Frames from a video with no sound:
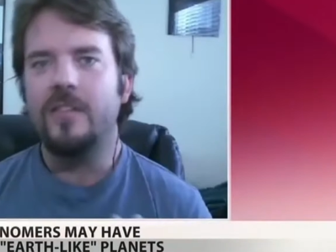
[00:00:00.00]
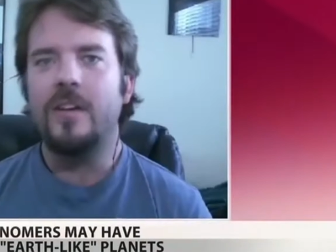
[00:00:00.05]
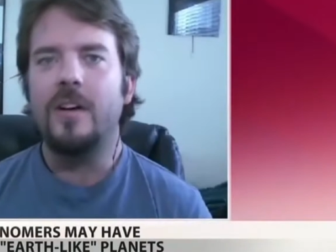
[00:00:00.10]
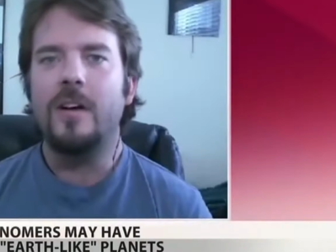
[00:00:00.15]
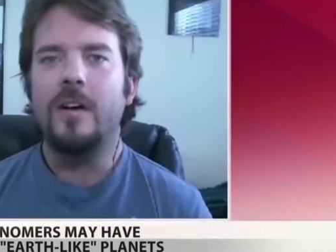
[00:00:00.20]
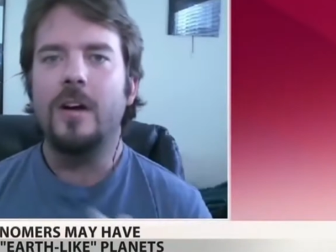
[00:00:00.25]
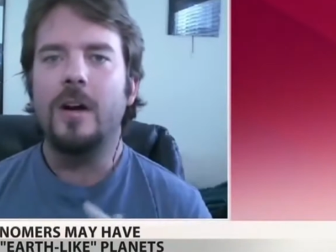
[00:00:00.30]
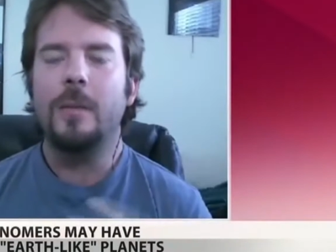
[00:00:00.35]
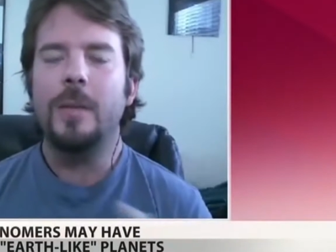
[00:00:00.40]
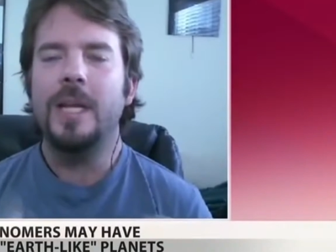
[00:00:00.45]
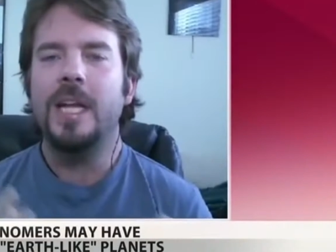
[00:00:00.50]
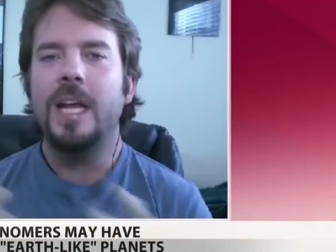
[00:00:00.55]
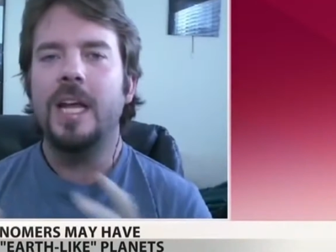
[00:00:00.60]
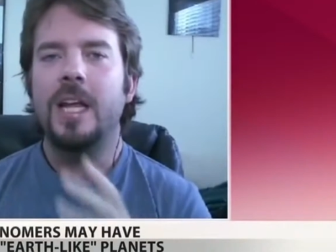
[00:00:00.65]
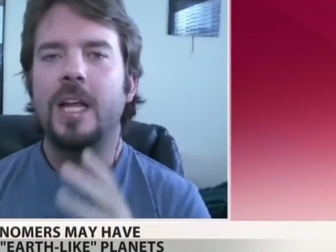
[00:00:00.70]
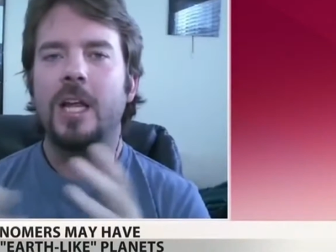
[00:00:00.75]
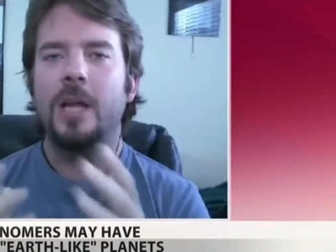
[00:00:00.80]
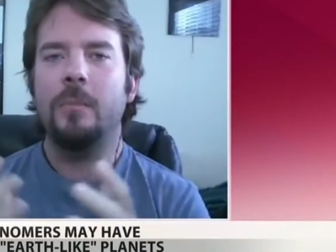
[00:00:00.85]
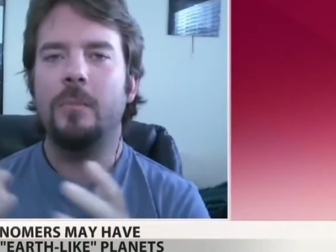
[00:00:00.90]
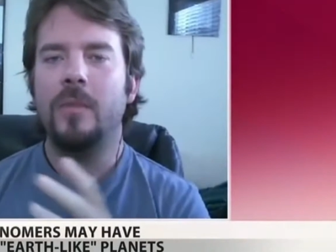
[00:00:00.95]
the star, I mean,
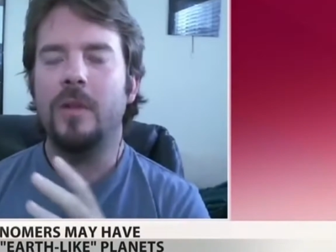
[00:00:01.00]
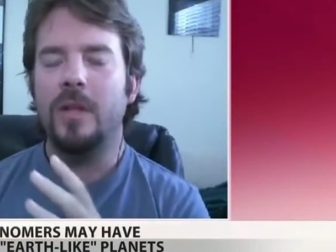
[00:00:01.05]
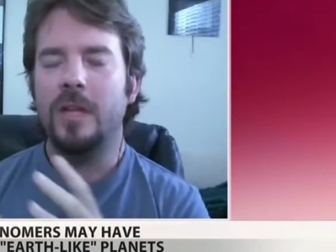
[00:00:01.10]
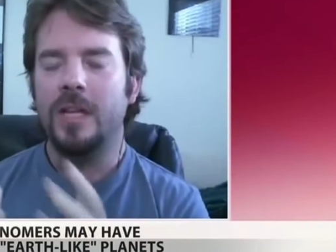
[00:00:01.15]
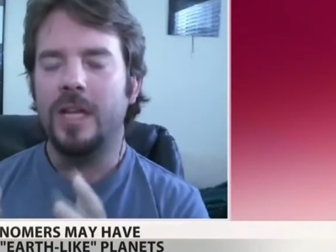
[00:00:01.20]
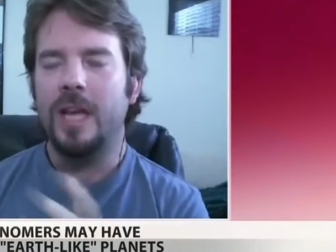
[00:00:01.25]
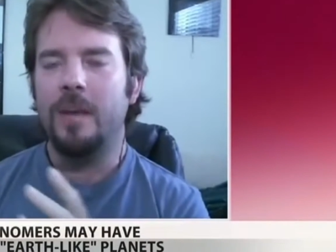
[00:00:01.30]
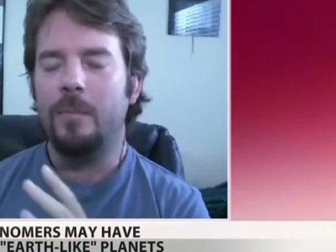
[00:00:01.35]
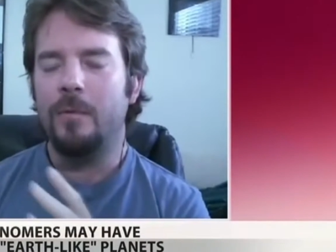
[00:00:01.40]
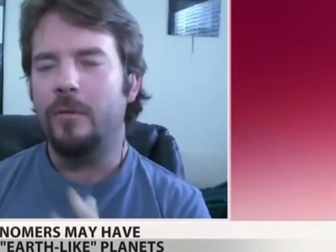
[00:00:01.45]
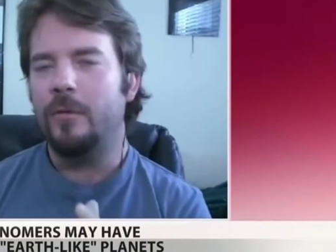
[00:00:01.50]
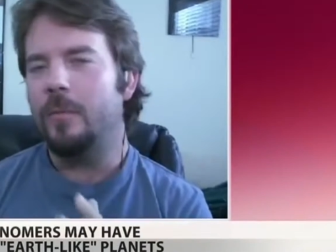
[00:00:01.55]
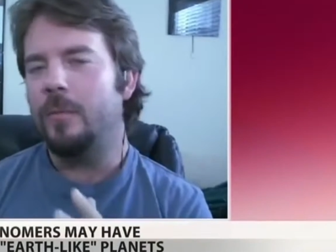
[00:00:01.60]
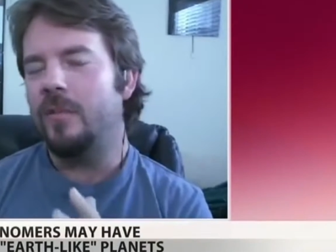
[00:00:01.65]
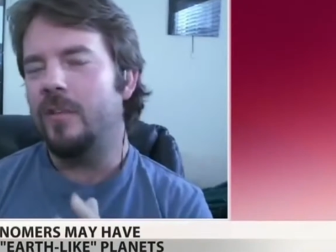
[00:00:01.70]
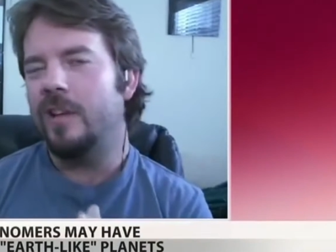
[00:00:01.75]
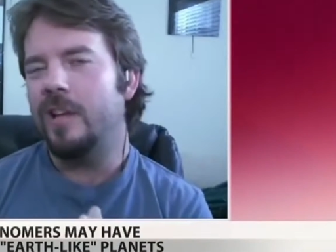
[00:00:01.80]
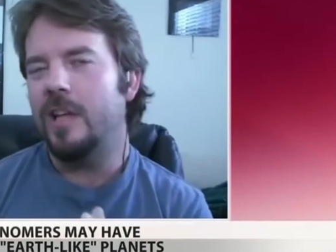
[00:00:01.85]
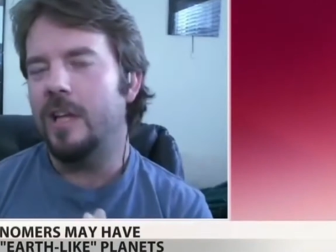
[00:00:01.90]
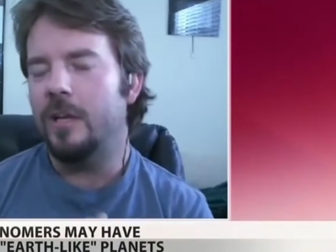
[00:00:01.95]
Kepler is
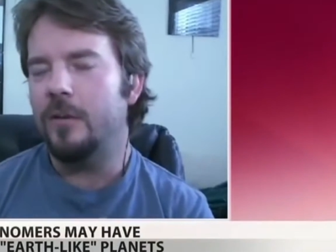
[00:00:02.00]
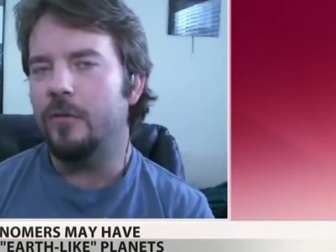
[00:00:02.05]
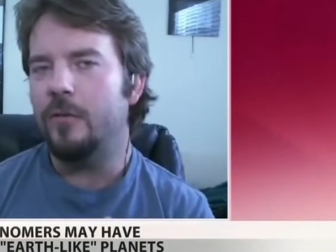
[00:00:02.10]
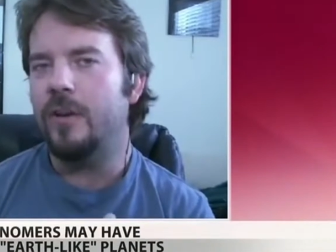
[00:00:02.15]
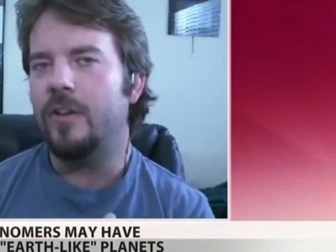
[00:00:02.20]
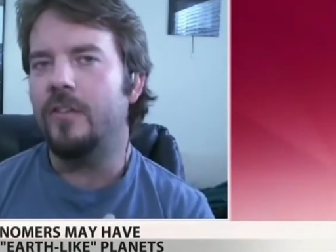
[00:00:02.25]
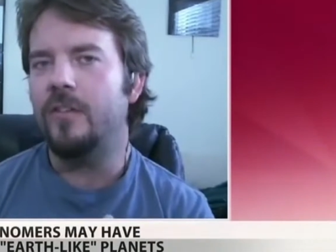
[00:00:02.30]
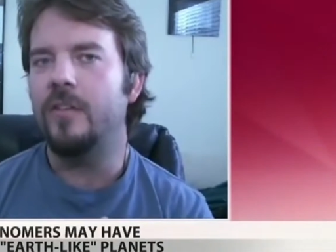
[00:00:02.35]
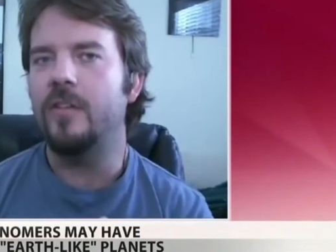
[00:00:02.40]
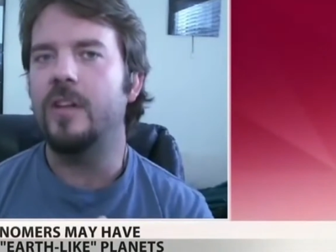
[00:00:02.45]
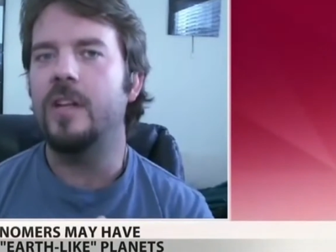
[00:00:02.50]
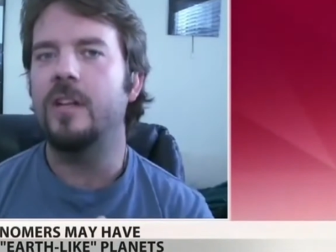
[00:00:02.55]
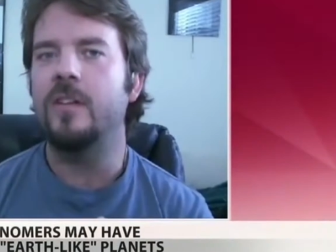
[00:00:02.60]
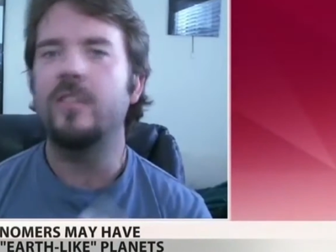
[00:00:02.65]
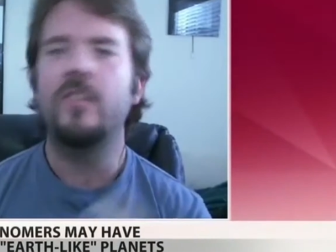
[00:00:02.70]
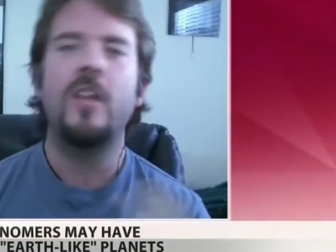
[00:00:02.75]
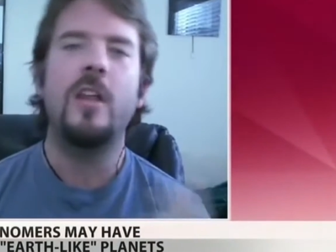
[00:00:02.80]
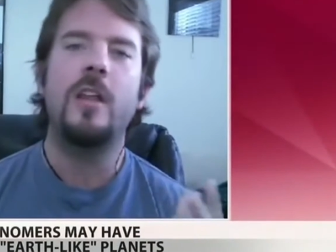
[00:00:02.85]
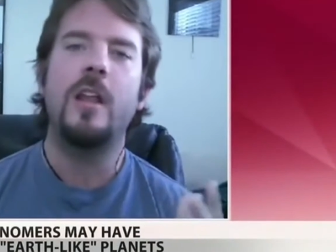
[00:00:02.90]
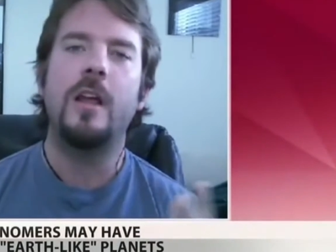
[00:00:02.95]
particularly interested in
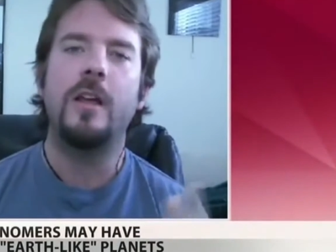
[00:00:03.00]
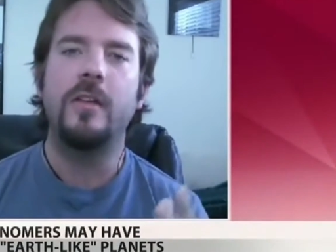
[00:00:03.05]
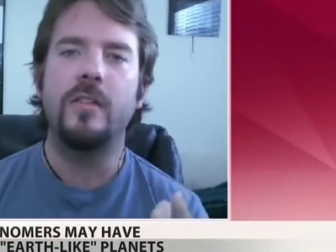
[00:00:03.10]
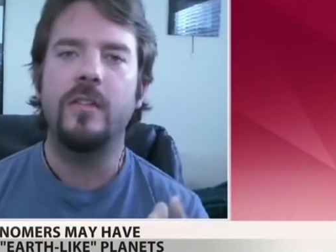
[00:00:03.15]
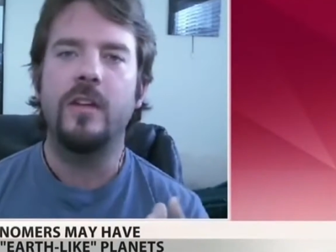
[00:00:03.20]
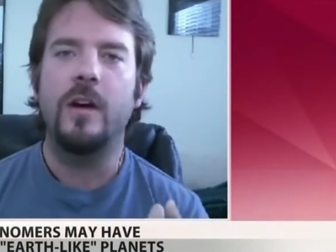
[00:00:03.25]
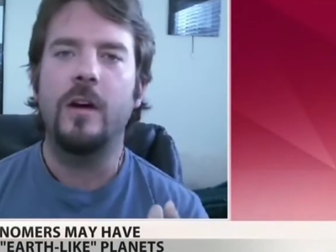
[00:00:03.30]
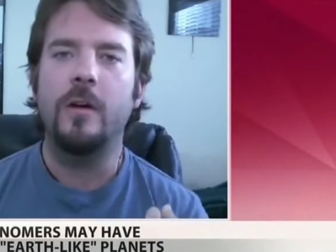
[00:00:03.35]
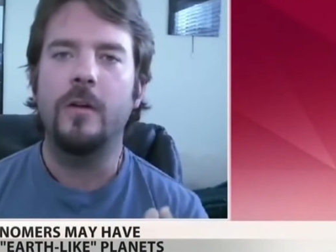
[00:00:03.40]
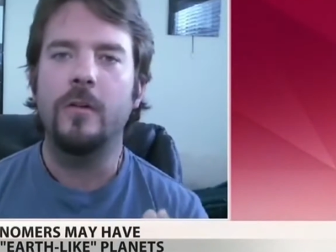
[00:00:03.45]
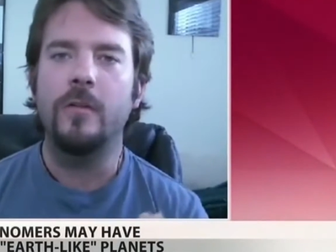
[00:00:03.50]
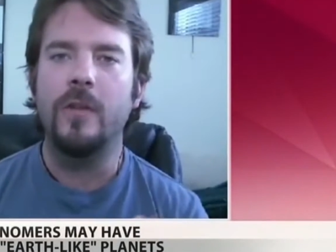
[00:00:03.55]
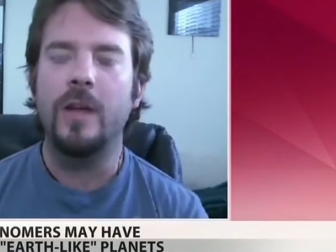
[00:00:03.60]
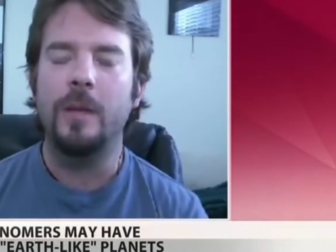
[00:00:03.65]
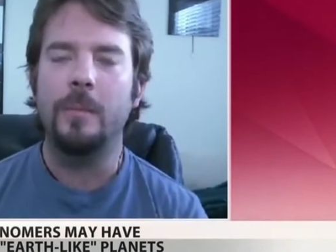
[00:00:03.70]
sun-like stars.